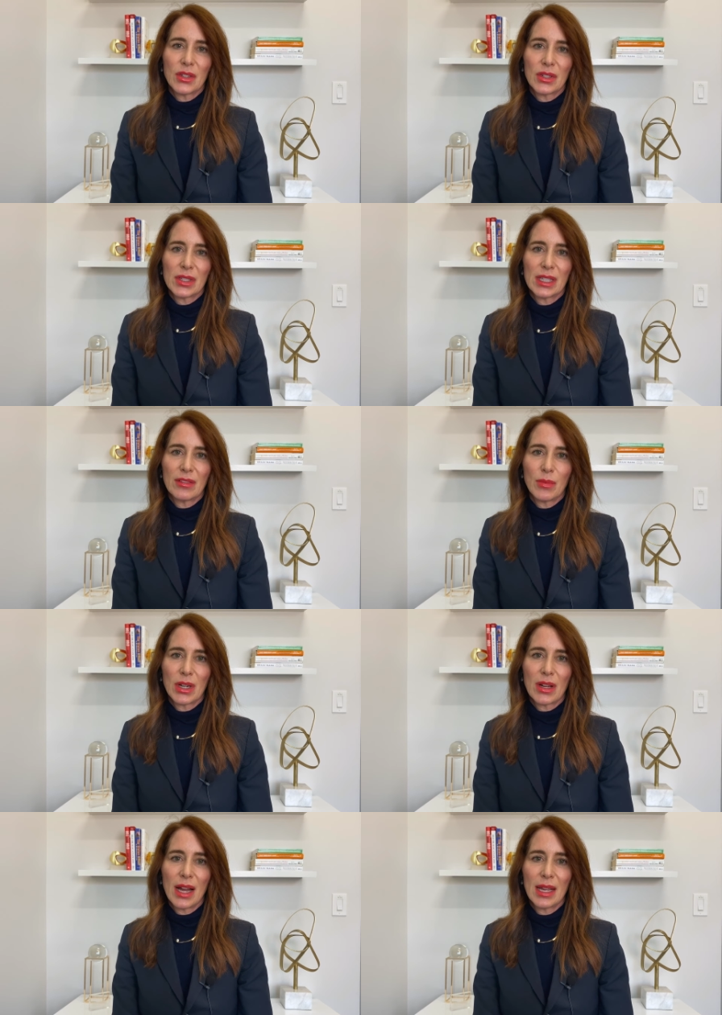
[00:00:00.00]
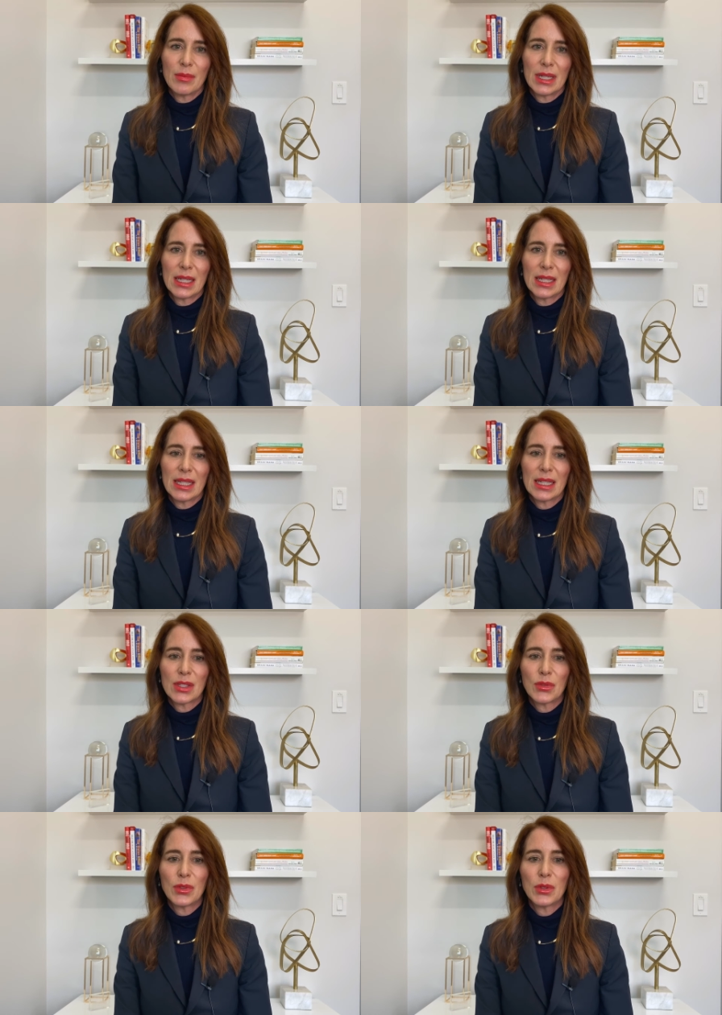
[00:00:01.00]
courtesy of Mark Hyman in
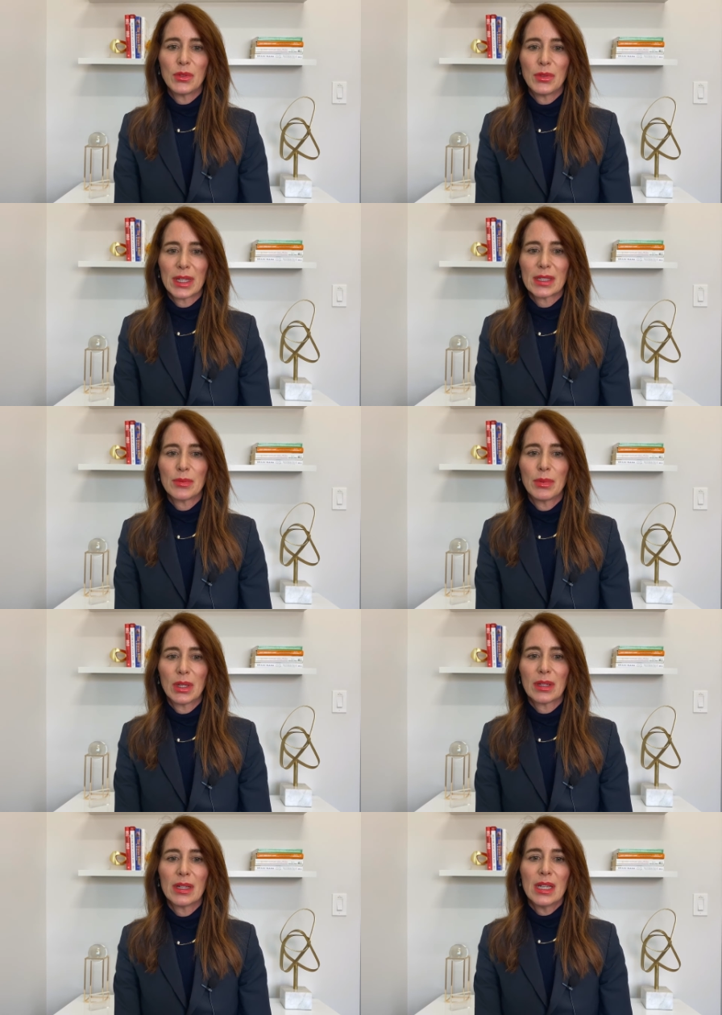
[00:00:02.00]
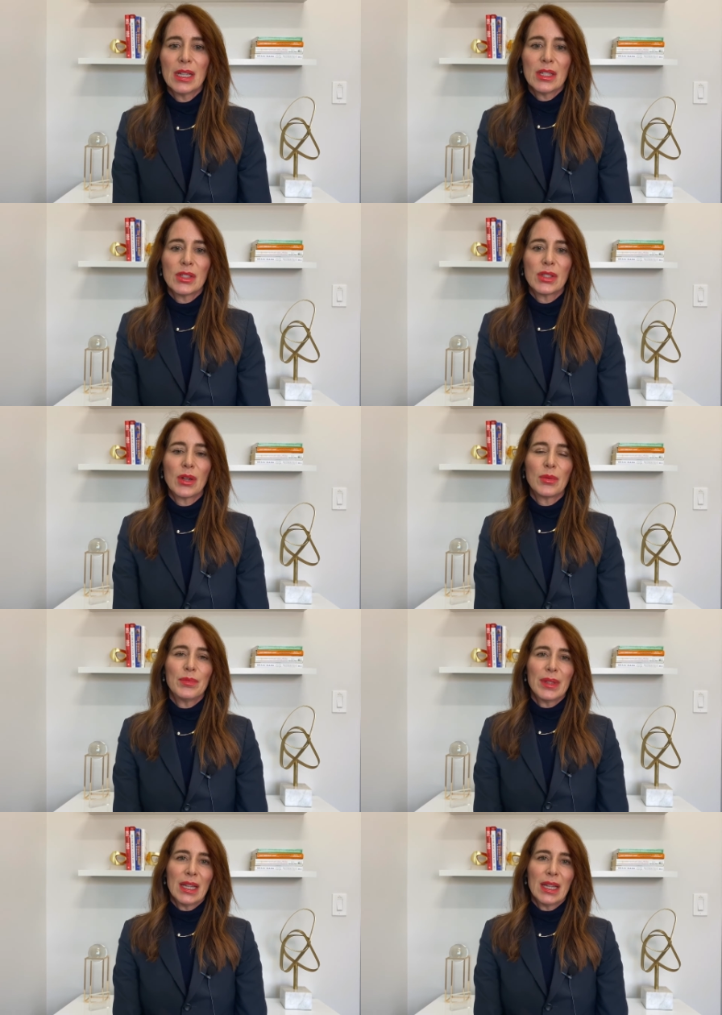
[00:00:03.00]
his Food Fix book. So